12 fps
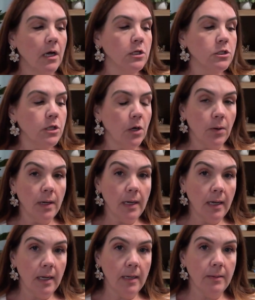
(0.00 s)
So,
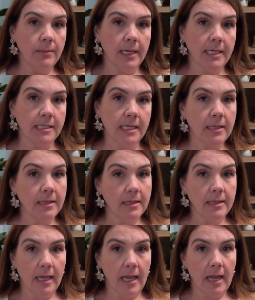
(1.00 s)
like I said,
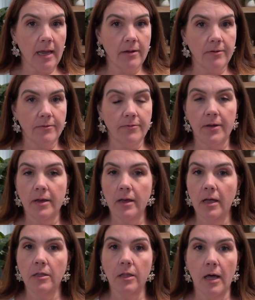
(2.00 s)
they have
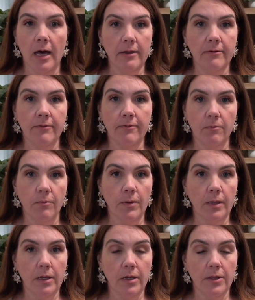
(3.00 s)
a lot of
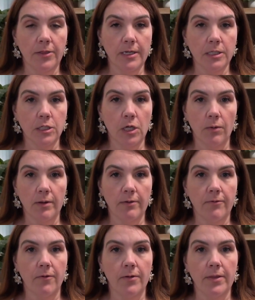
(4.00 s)
really good things going
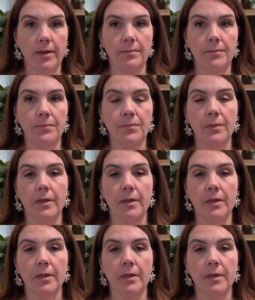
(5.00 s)
for them.